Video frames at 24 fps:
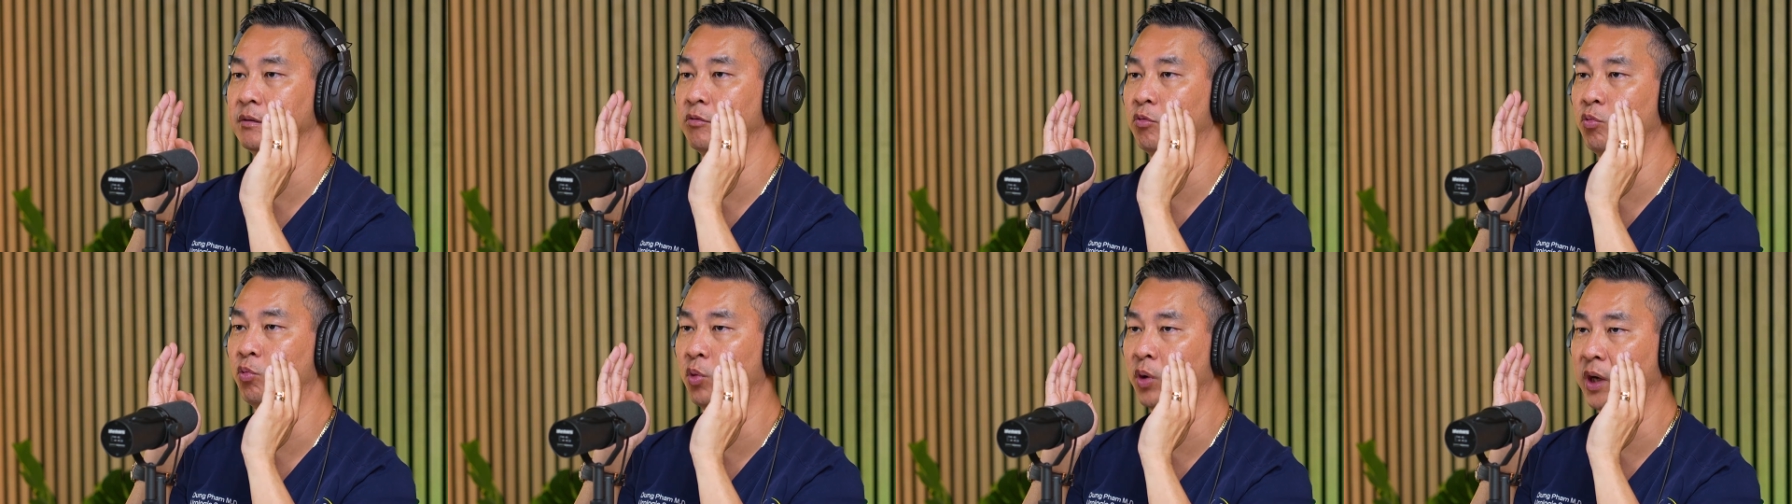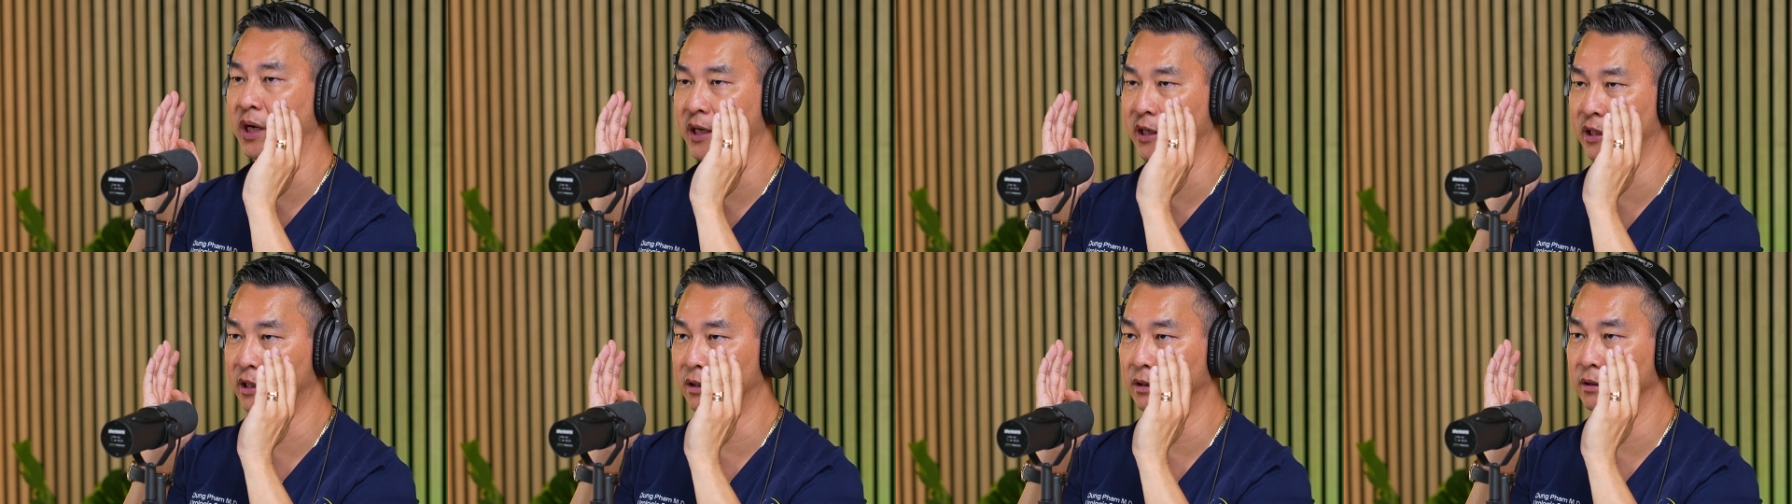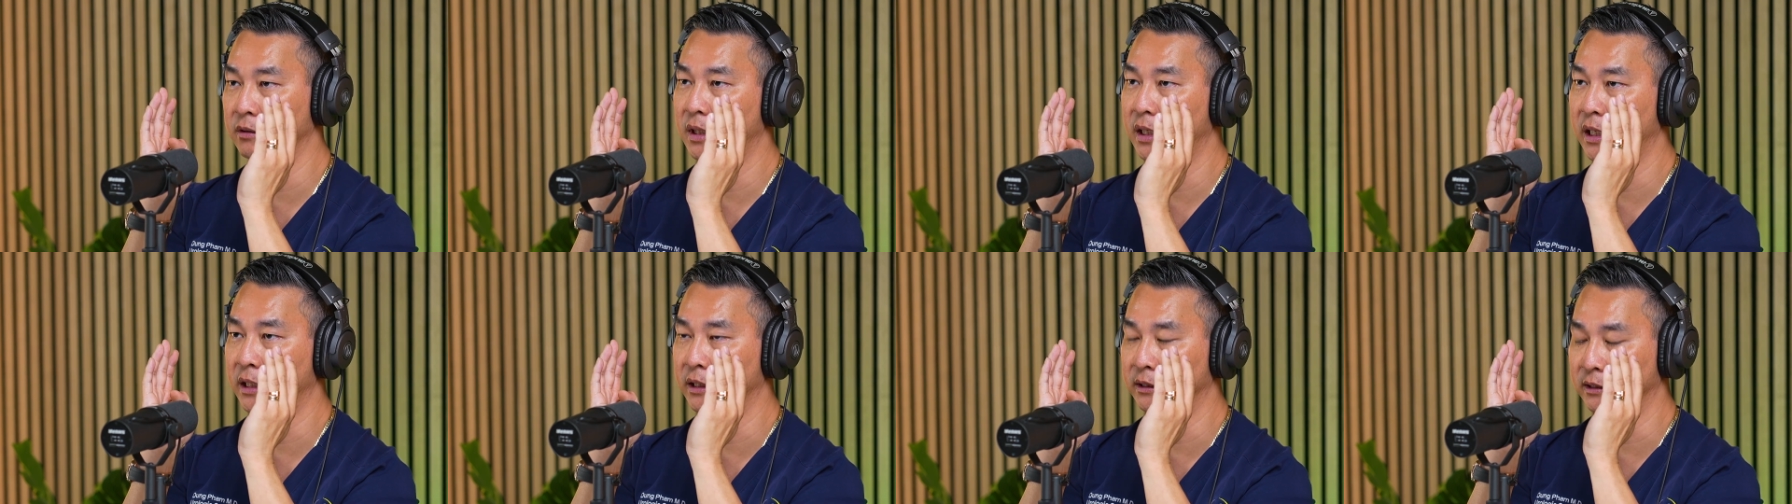
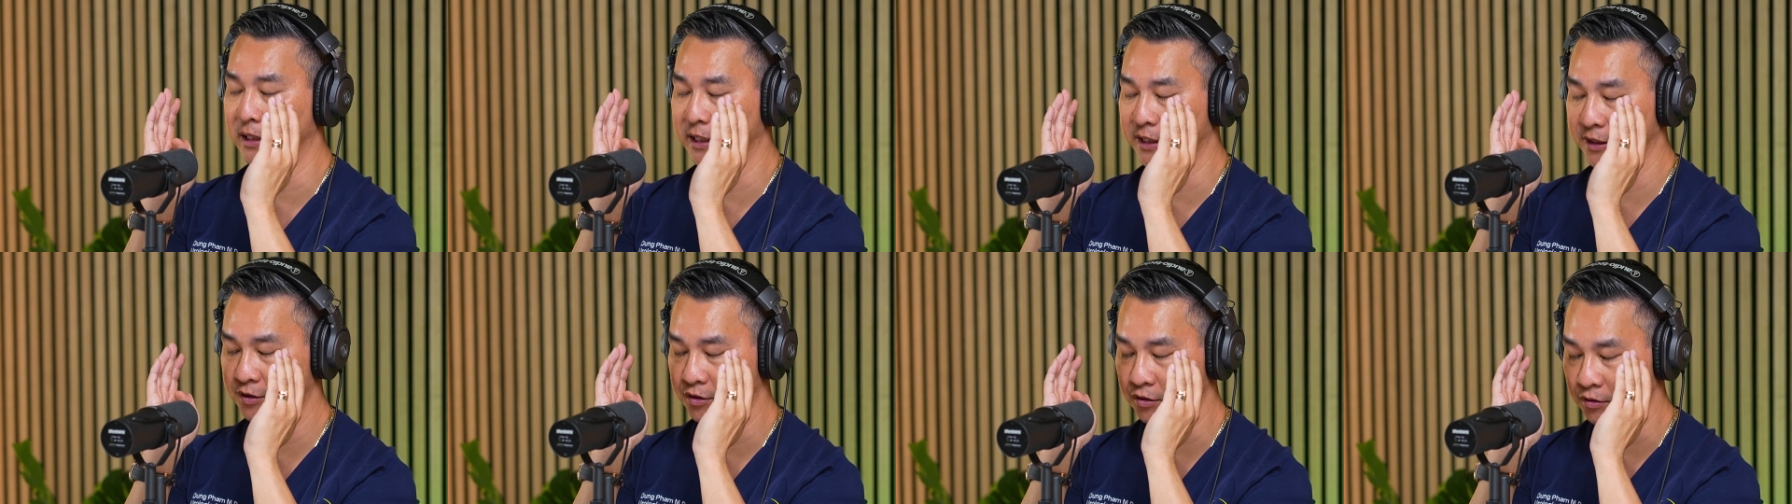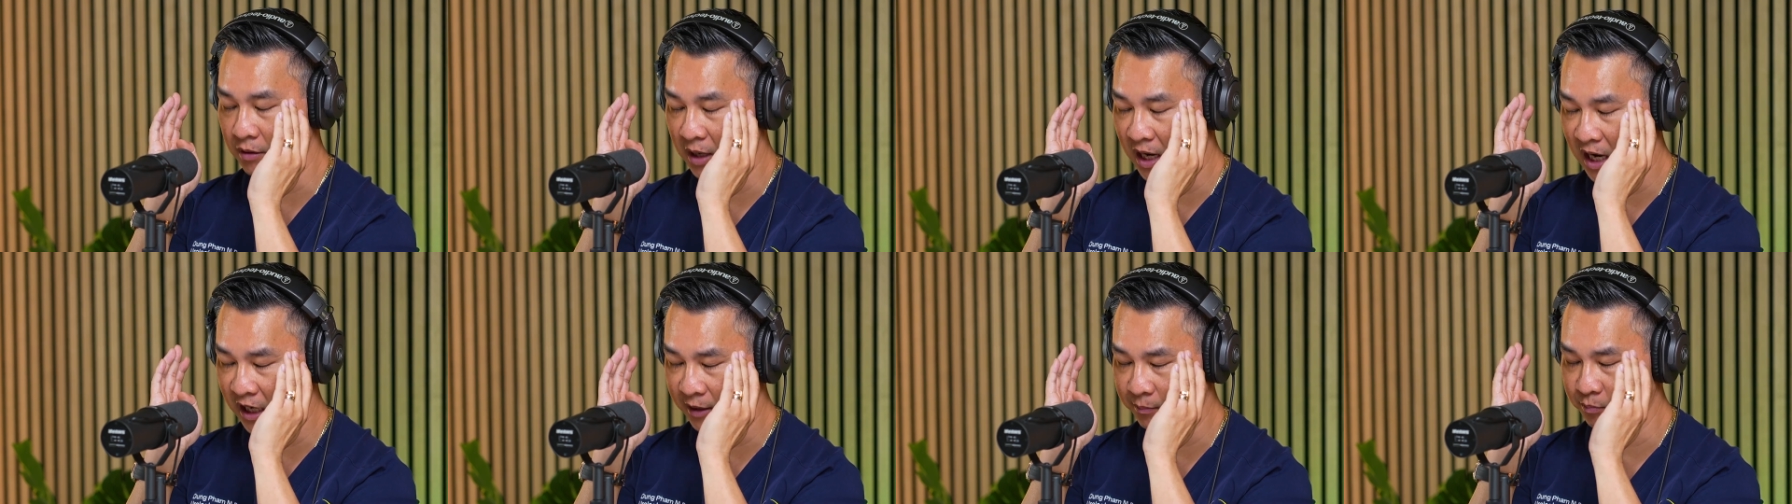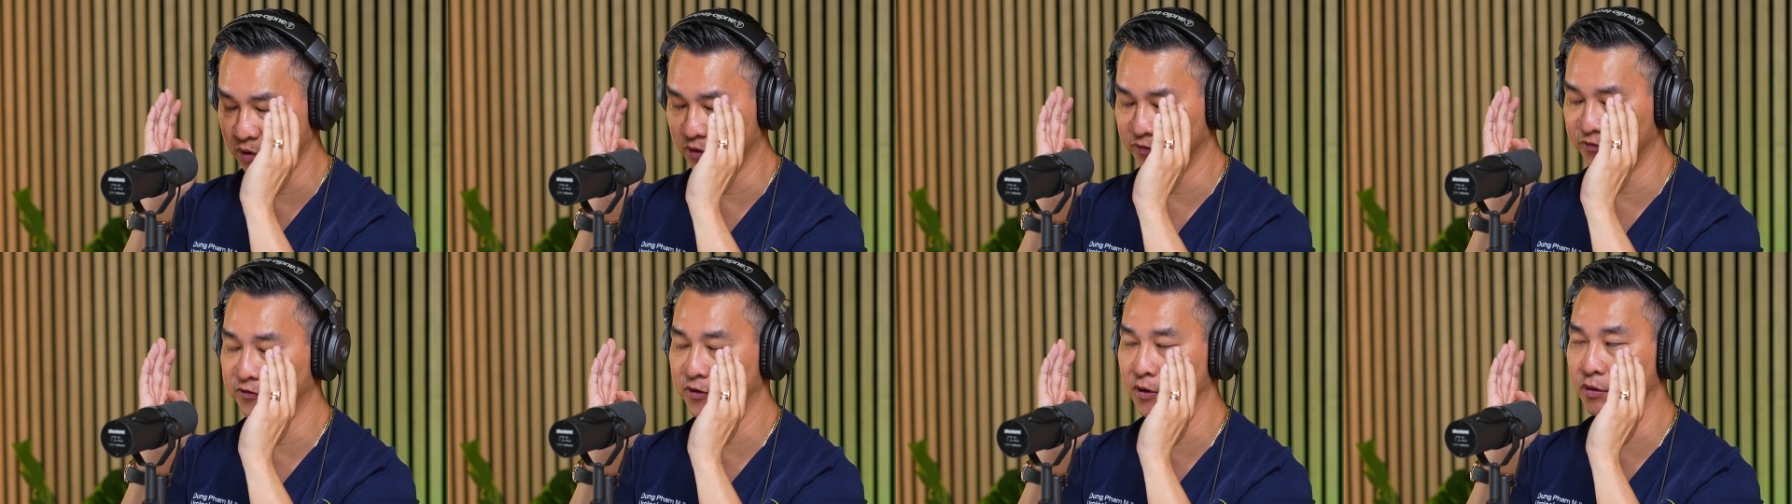well unless you
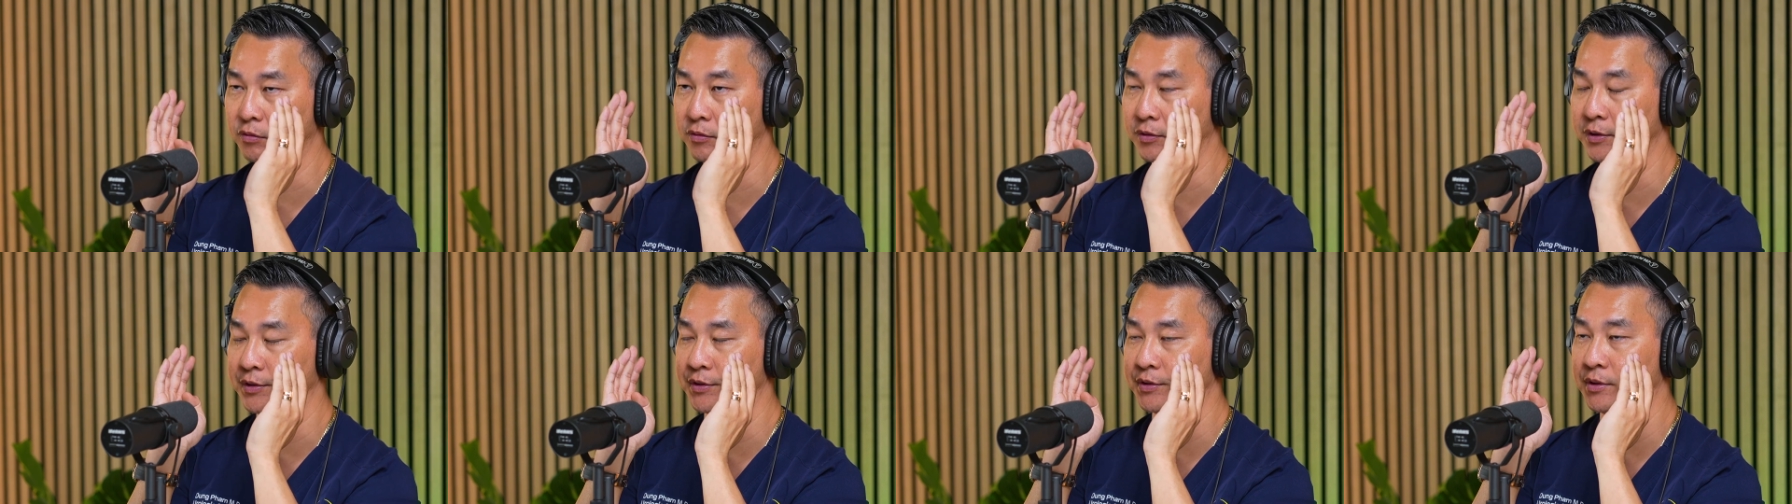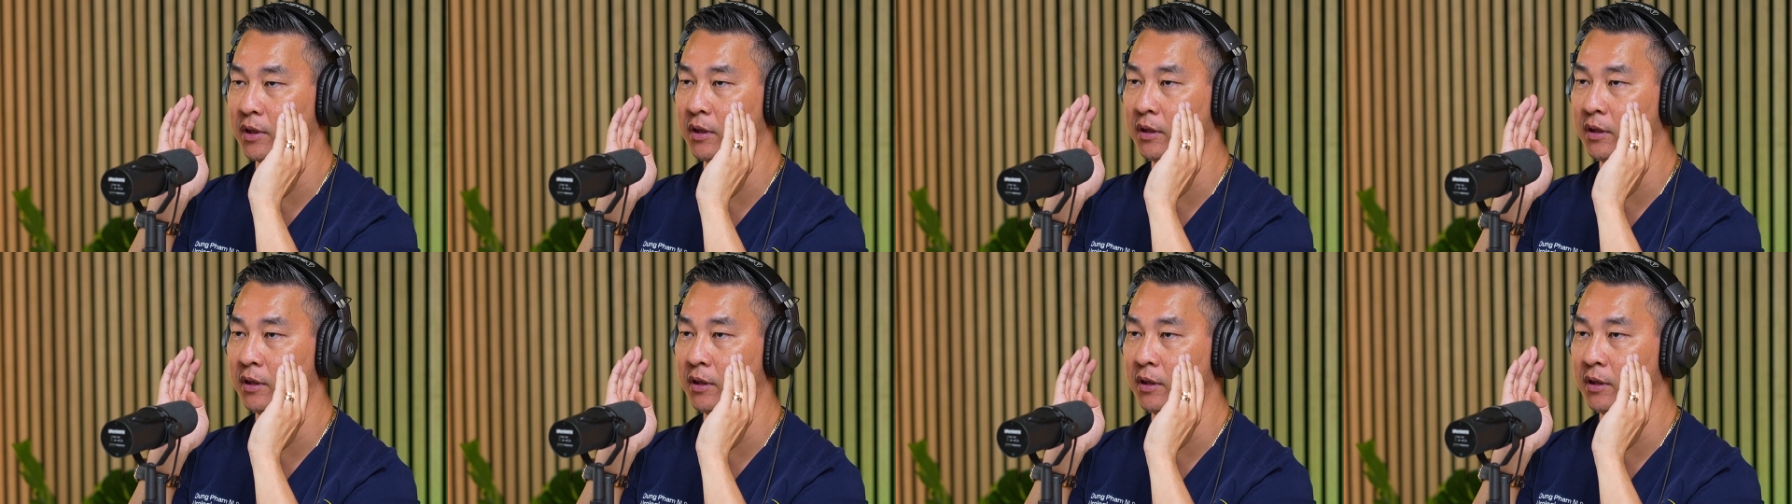hyper-focus